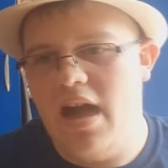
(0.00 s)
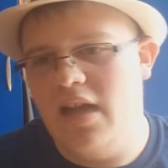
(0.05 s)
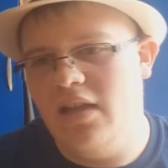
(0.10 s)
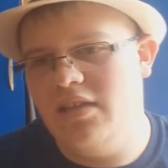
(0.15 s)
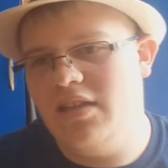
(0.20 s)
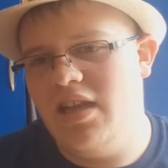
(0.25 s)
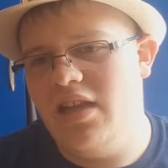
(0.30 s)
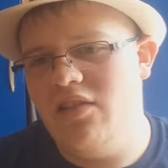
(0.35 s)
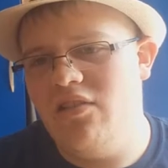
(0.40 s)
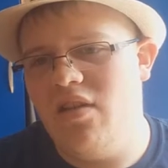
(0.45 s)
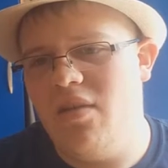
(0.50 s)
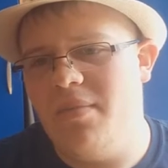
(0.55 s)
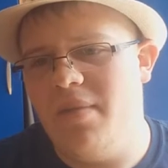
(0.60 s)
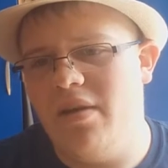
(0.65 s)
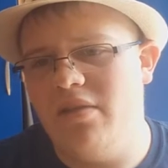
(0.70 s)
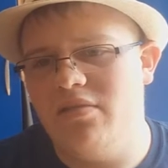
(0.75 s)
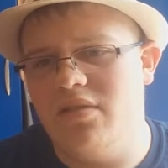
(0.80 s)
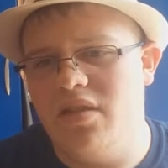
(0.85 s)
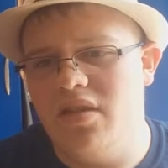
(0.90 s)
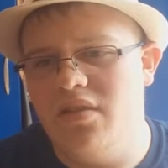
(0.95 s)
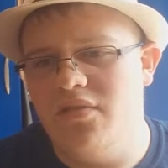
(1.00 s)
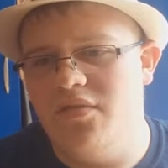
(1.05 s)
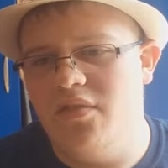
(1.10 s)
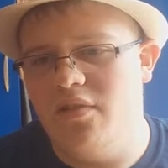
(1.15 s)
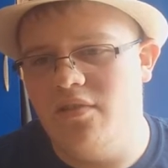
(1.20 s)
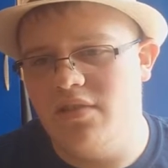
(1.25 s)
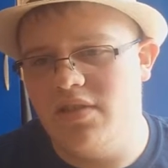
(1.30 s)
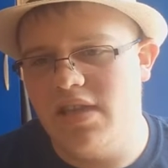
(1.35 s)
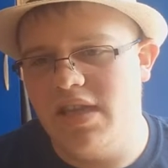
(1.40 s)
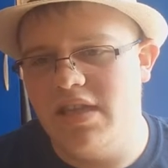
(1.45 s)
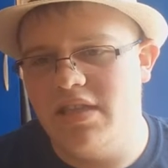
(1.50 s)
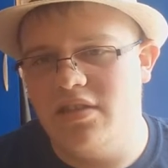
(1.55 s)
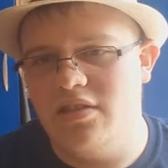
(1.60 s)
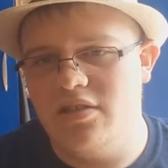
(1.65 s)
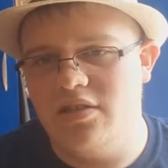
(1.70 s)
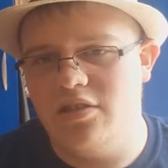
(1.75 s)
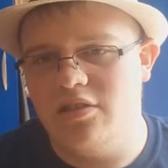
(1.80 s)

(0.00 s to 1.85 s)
I'll tell you about the infos later.